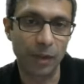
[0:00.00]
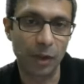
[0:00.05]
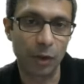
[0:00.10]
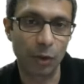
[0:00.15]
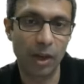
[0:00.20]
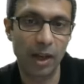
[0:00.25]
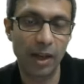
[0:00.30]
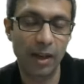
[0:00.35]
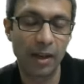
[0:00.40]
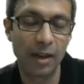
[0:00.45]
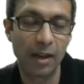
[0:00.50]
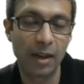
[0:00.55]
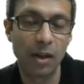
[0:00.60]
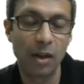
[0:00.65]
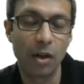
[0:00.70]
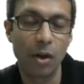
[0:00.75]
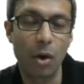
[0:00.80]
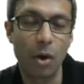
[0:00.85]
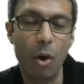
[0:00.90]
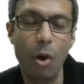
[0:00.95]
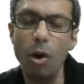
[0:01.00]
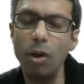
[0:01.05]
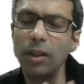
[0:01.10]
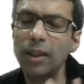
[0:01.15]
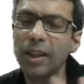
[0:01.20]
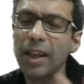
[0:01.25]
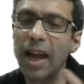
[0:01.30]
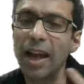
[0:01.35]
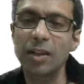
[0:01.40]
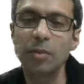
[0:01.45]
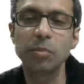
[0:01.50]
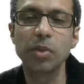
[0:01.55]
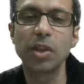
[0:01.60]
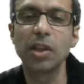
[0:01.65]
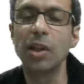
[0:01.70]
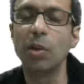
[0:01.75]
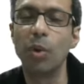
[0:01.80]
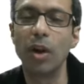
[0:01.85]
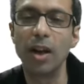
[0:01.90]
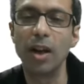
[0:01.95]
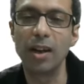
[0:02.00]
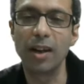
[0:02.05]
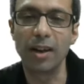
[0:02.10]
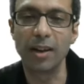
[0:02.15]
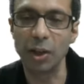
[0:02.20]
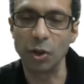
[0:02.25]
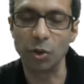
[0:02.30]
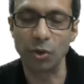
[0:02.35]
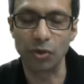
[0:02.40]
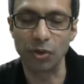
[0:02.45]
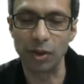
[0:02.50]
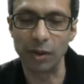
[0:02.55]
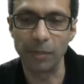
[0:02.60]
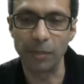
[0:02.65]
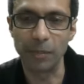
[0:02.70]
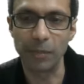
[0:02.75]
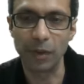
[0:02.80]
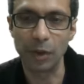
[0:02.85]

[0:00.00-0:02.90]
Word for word: Okay, all the atoms in the world are neutral.